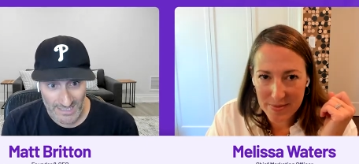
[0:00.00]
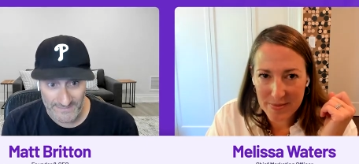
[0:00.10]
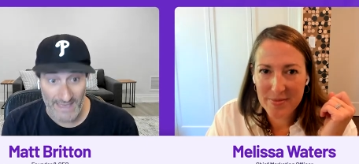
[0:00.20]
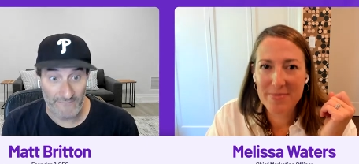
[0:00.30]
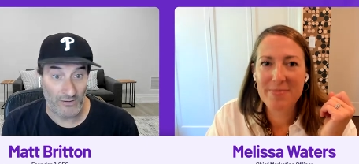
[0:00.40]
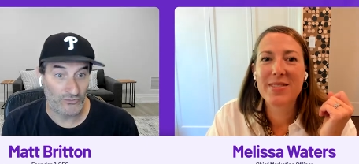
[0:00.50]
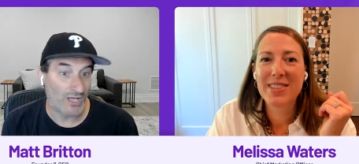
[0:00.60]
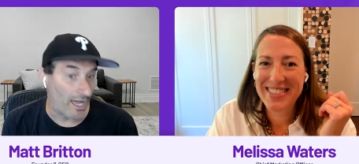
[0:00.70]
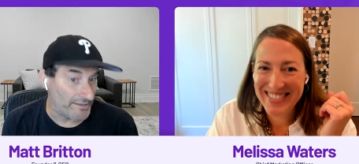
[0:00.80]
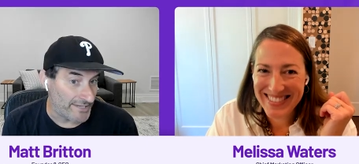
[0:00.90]
Speaker 1: and that involves
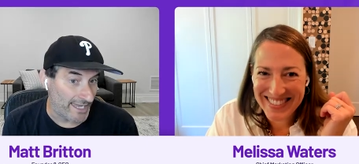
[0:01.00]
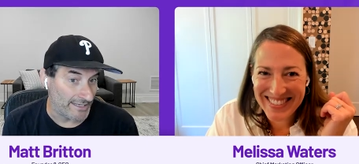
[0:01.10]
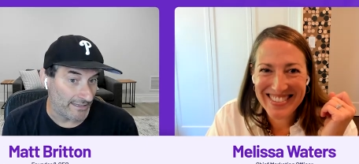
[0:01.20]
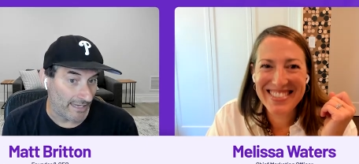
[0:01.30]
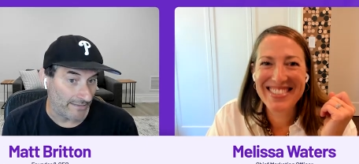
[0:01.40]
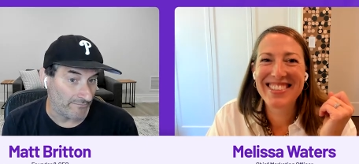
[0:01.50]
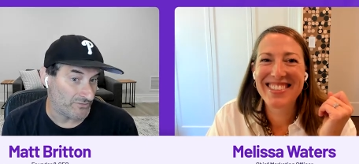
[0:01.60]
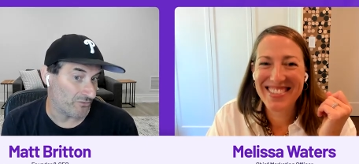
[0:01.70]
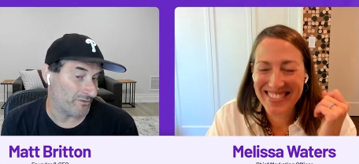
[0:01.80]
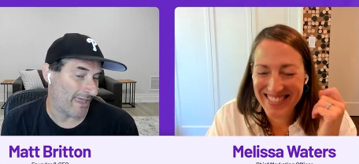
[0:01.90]
content. And
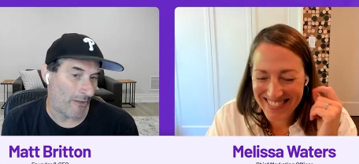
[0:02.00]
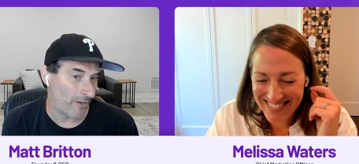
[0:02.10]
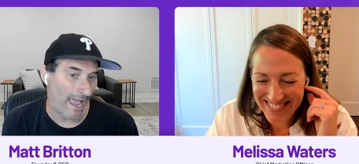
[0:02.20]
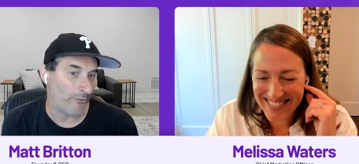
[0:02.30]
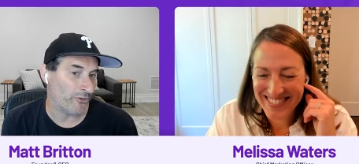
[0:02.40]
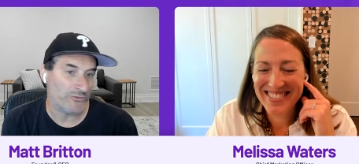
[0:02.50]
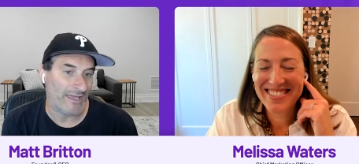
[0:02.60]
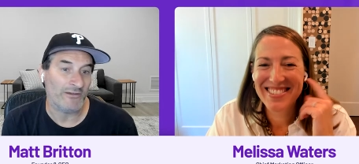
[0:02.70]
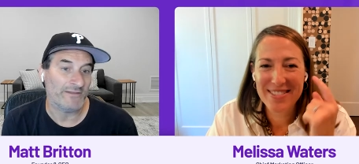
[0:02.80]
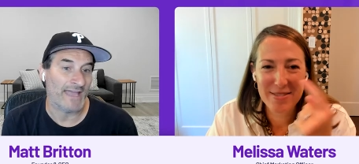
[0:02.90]
so, how how are you
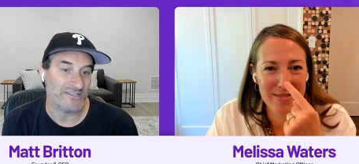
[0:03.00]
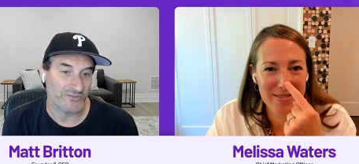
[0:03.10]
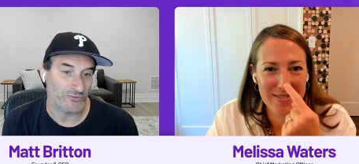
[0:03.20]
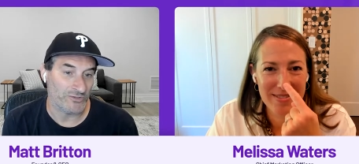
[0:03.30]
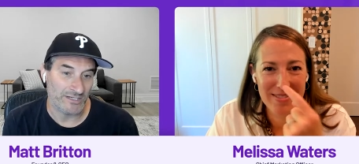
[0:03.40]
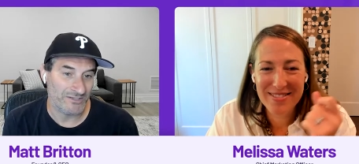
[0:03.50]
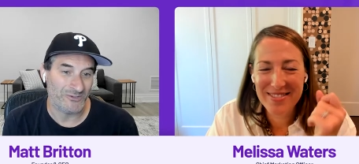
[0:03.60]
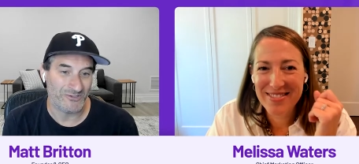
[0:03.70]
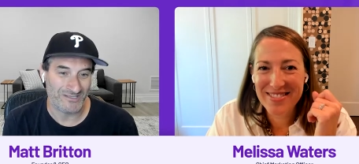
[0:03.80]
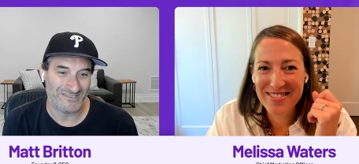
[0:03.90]
telling that story to
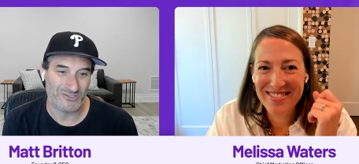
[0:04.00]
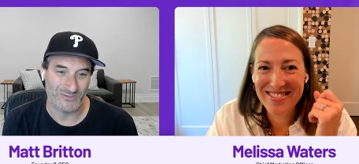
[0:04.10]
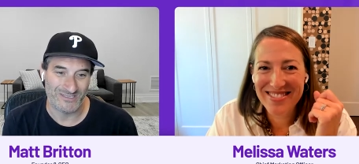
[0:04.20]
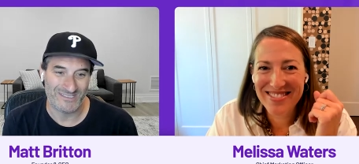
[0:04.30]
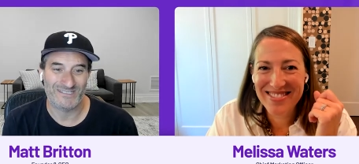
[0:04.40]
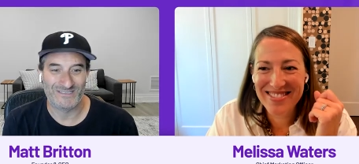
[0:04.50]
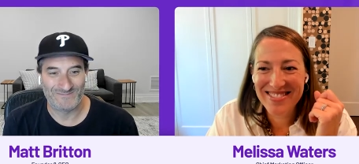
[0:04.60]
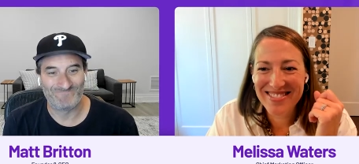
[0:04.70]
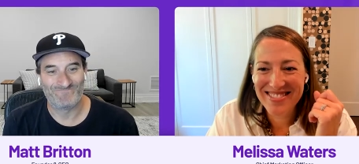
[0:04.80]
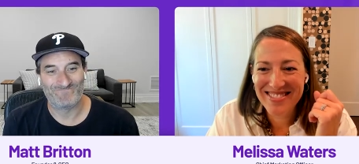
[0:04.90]
your constituents?
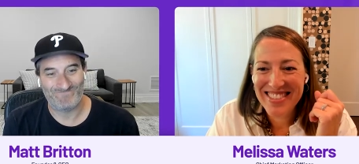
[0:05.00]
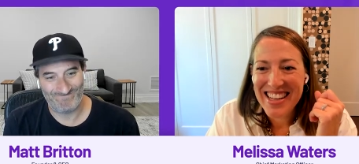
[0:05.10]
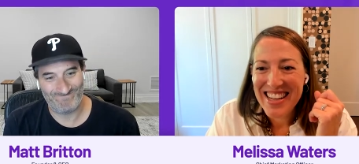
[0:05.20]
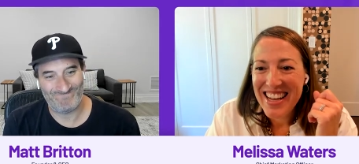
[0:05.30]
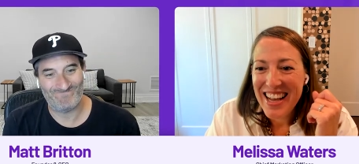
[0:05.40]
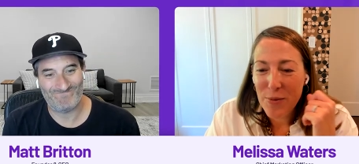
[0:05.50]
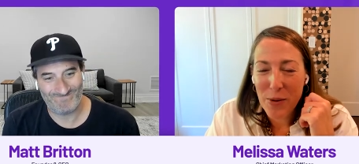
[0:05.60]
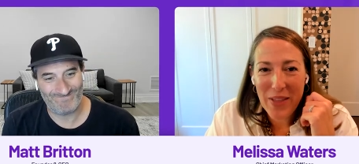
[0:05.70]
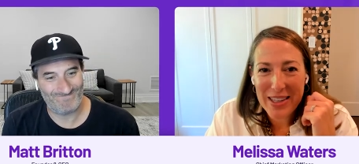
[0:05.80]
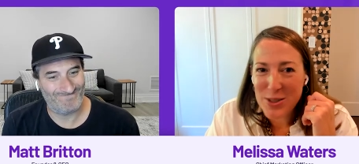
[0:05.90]

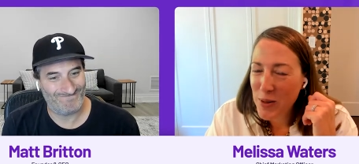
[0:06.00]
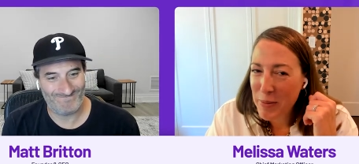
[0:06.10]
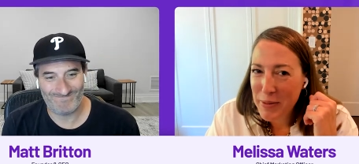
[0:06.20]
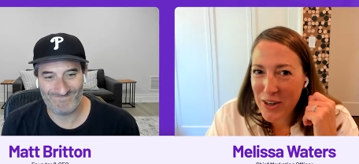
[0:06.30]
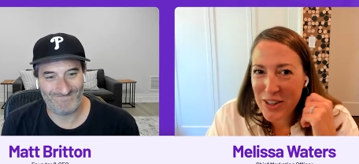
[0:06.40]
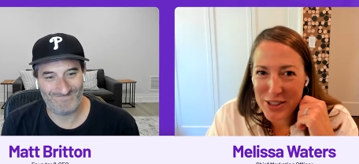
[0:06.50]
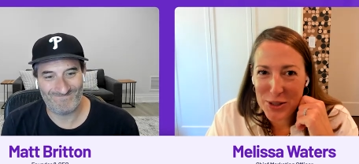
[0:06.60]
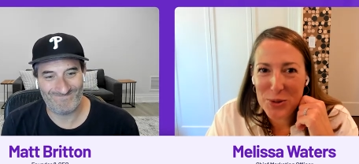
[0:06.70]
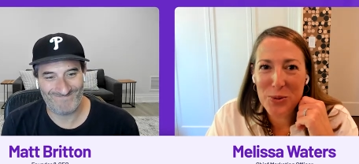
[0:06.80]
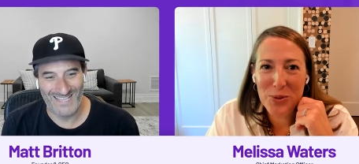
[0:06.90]
Speaker 2: Well, that's what I'm here to
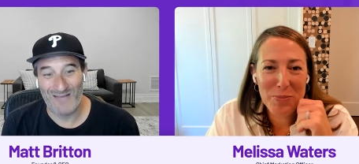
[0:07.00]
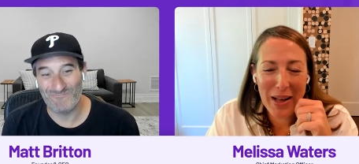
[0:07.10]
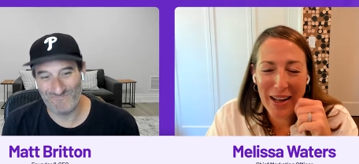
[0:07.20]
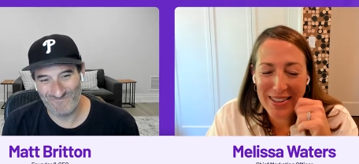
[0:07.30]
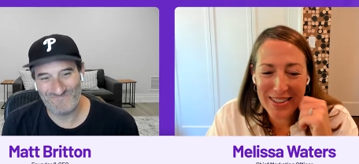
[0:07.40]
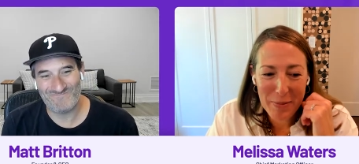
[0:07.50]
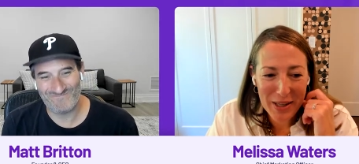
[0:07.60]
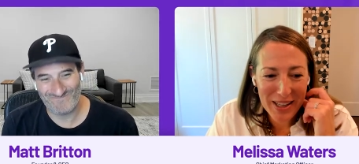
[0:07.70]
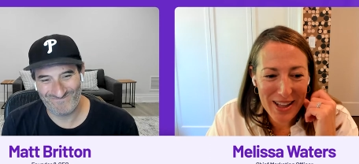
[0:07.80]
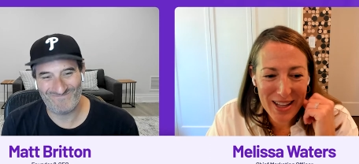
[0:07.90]
do, yep. Matt.
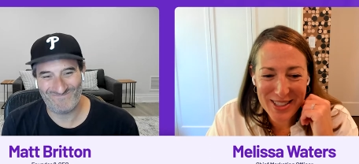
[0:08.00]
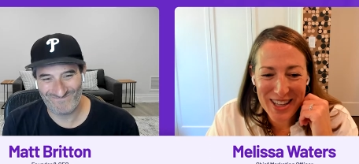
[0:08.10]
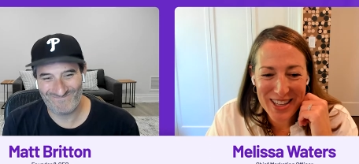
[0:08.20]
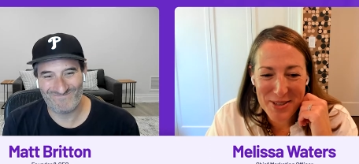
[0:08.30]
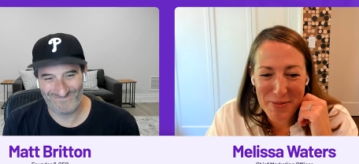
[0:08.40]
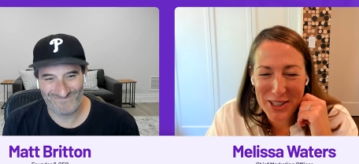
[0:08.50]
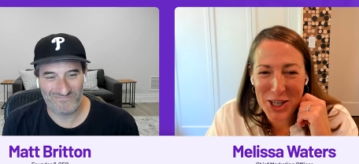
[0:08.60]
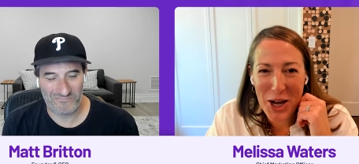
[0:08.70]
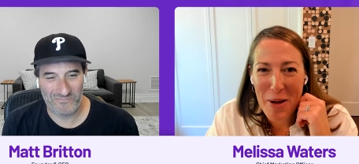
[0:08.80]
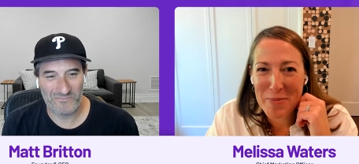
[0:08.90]
I mean, that's that's my job.